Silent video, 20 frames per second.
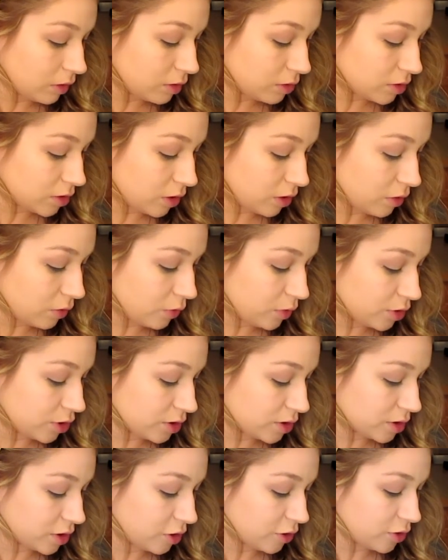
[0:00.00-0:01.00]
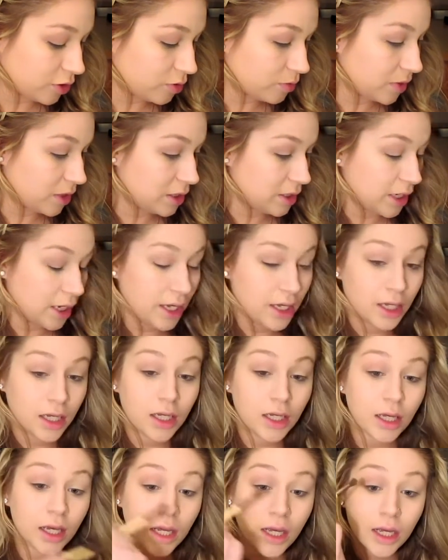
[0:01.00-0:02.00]
So we're just going to be
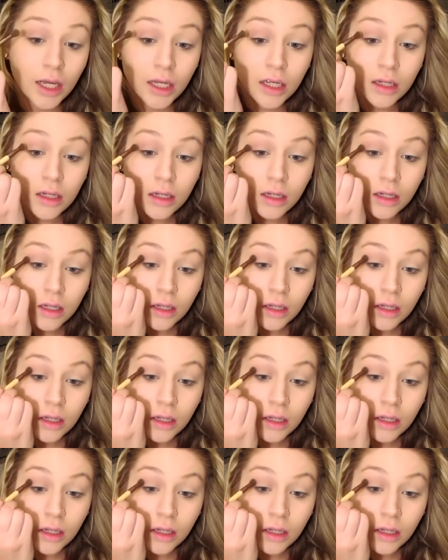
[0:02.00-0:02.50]
taking it,